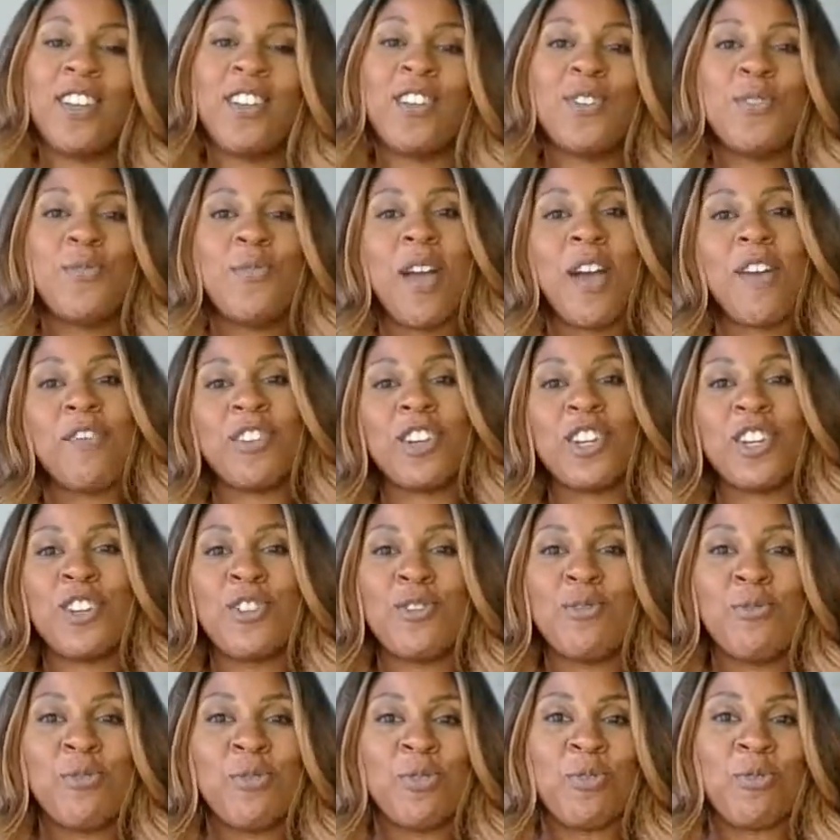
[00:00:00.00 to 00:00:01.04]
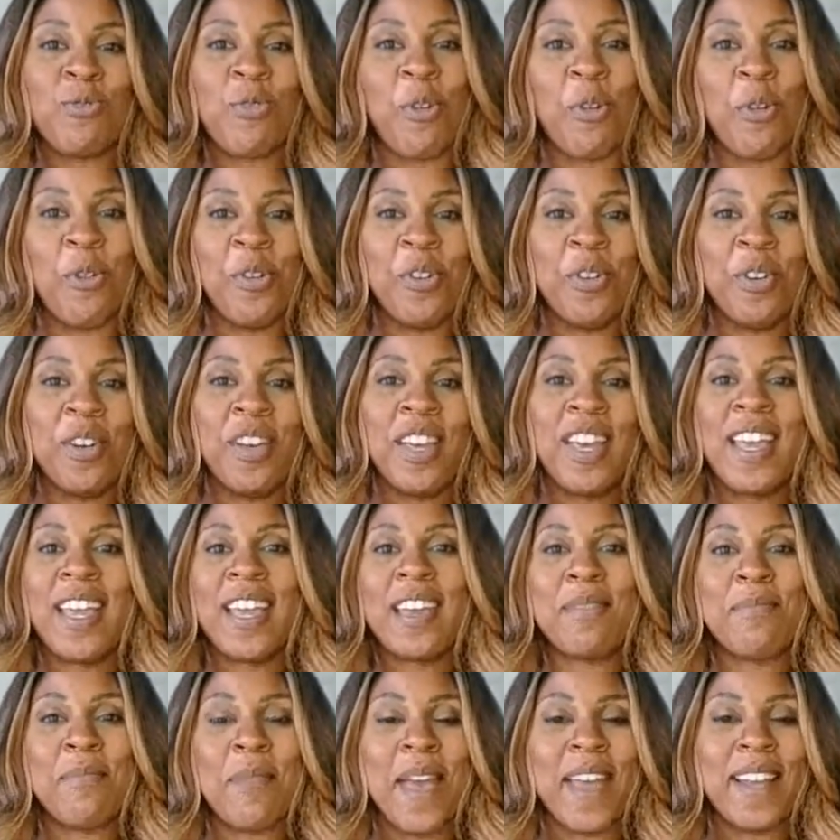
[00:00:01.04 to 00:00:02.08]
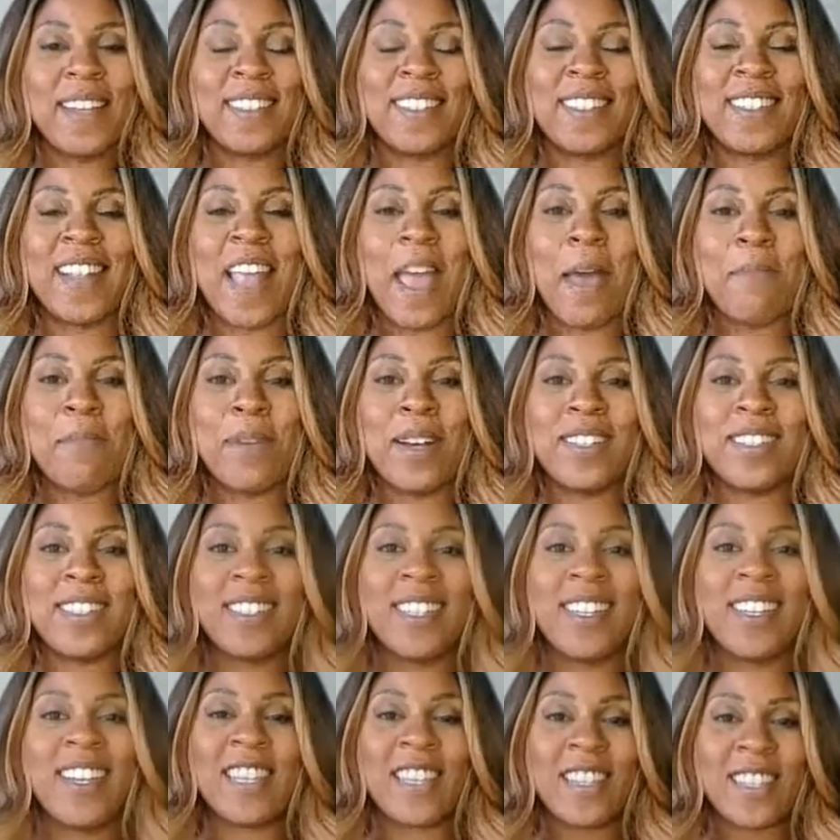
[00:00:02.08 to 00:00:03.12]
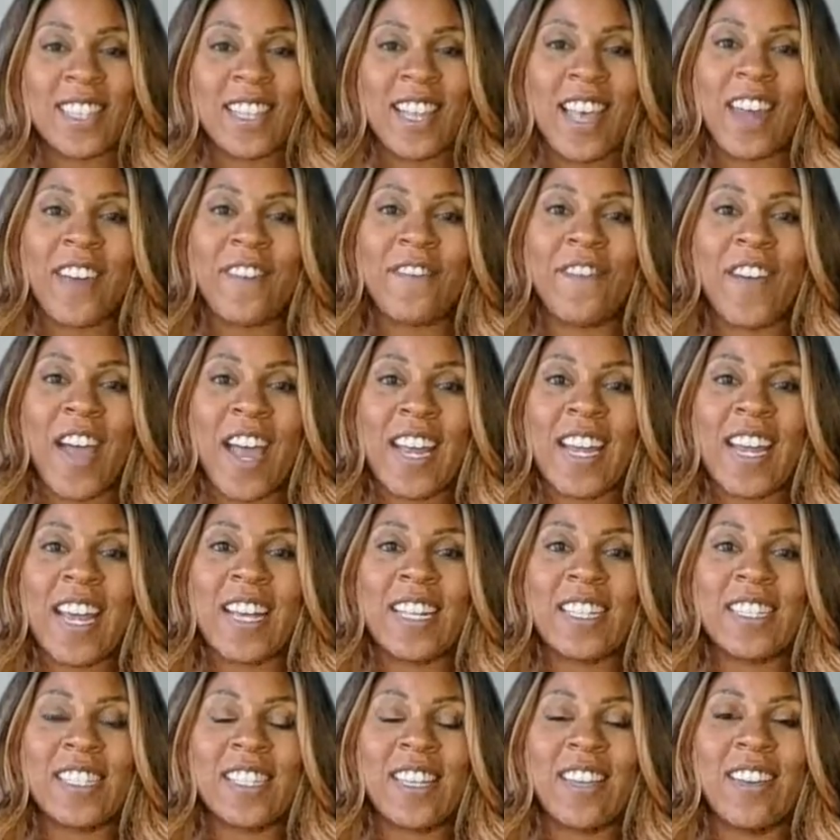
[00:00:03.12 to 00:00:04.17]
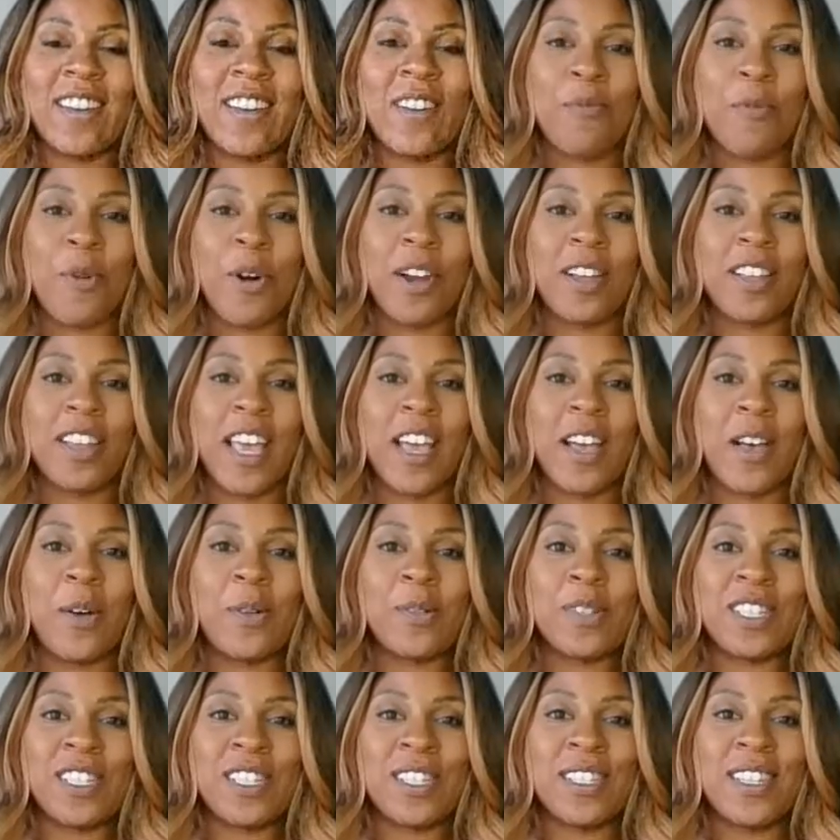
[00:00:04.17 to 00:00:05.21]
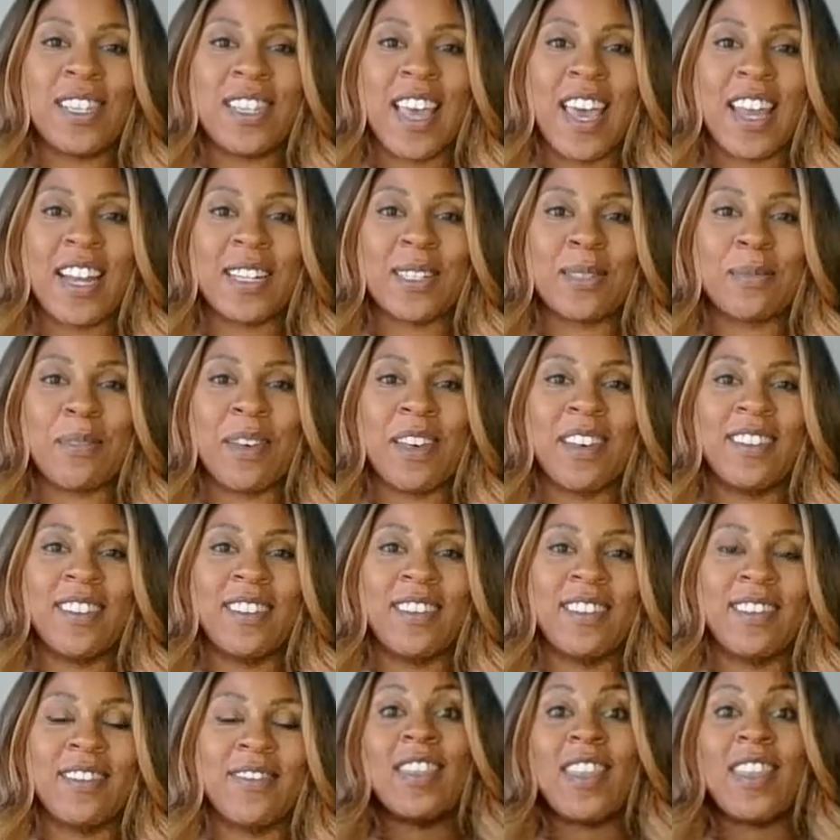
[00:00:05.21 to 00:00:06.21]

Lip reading: you have a huge role in managing that budget. There's a lot of finance work that goes into that as well.